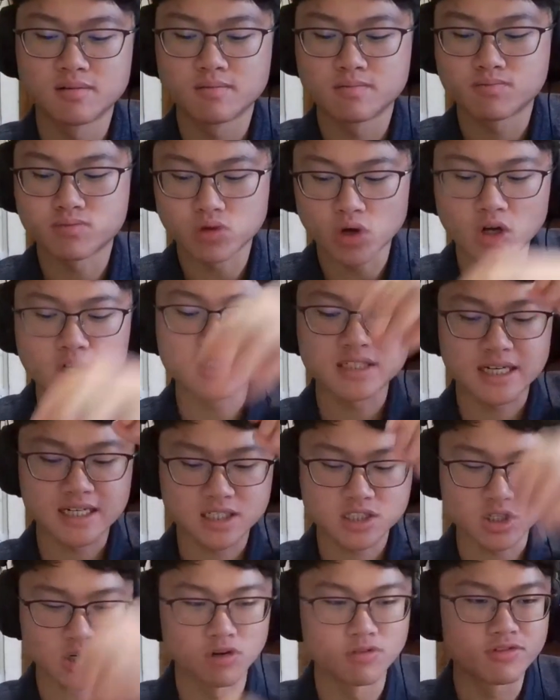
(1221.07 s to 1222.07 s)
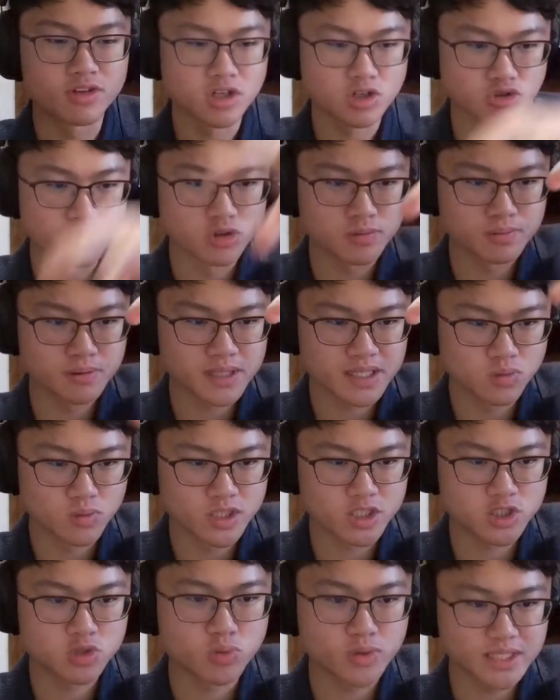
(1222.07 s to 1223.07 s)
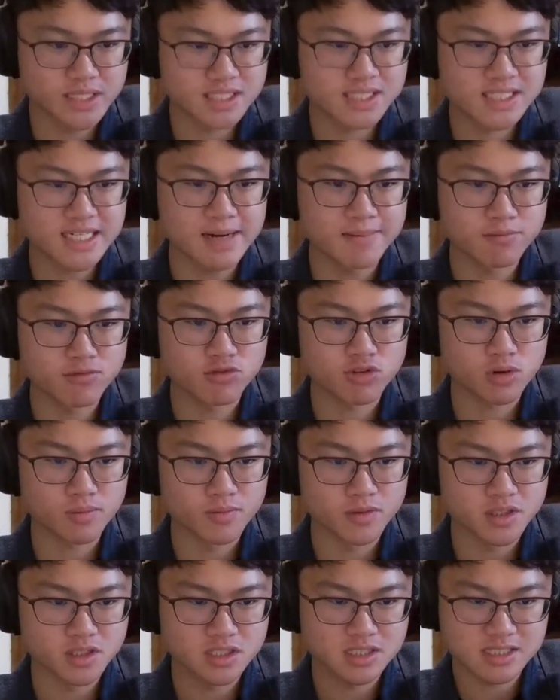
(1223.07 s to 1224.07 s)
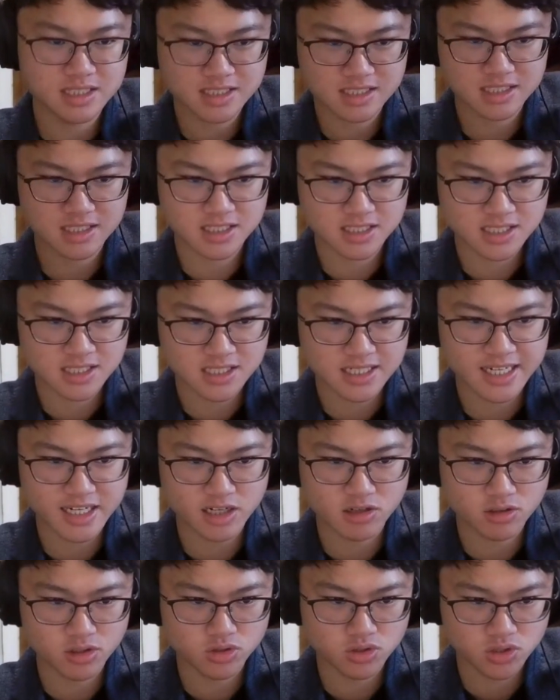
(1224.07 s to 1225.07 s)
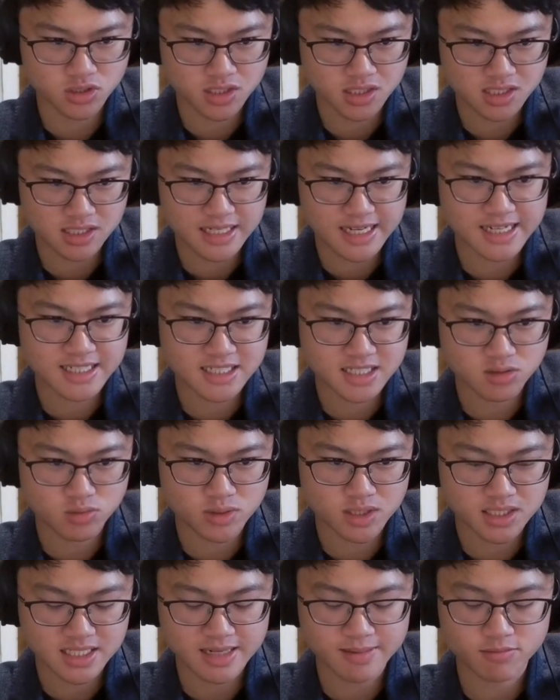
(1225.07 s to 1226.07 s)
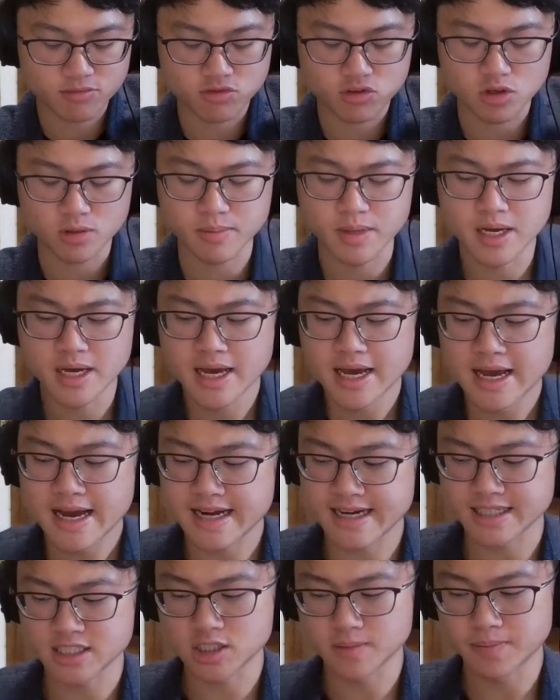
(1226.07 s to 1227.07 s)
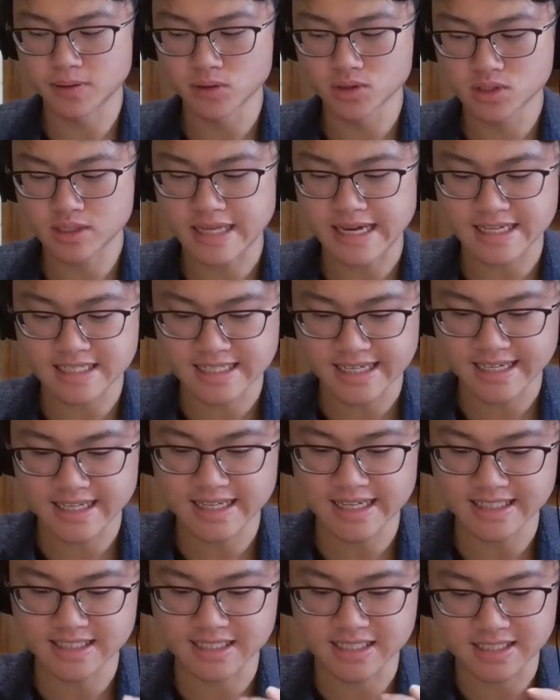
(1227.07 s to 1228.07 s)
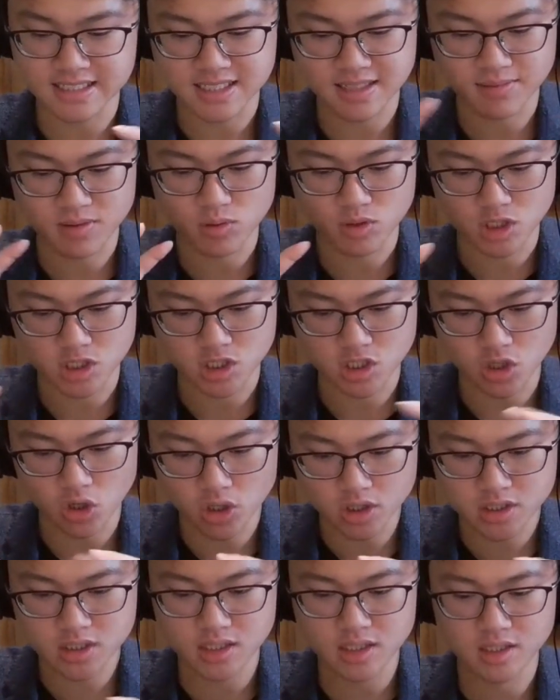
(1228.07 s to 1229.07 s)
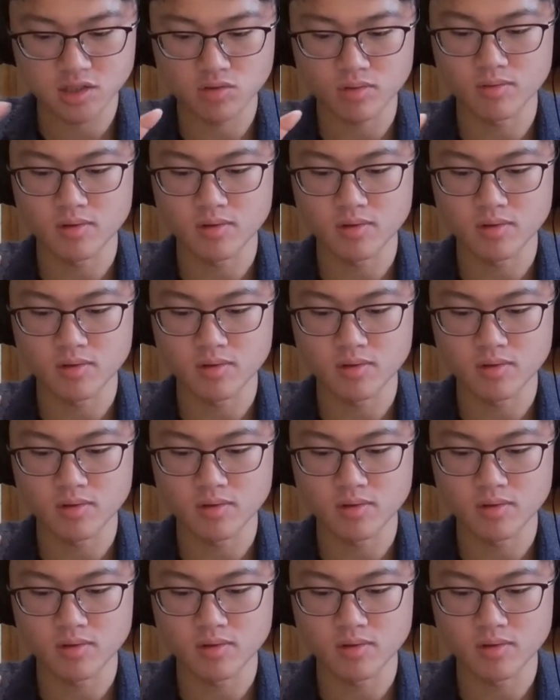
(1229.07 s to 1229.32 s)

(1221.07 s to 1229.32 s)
products of the group in which we stem from, this, the scenarios or society we stem from. And I suppose that dialectic is something which is constantly